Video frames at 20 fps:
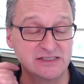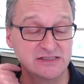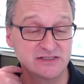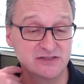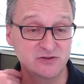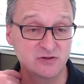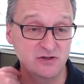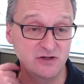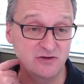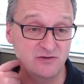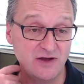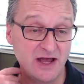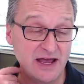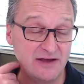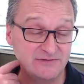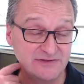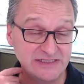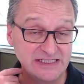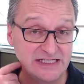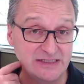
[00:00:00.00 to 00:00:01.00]
And so you
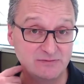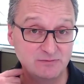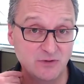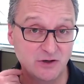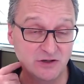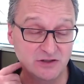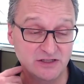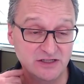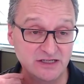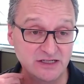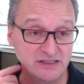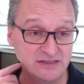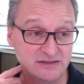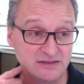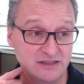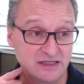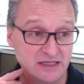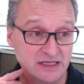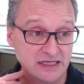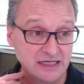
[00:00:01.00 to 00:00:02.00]
have seen marketing.
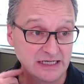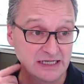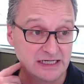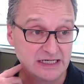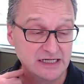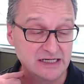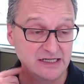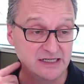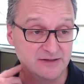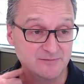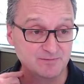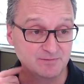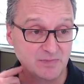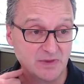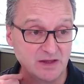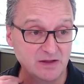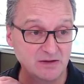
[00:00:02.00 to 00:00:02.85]
Um,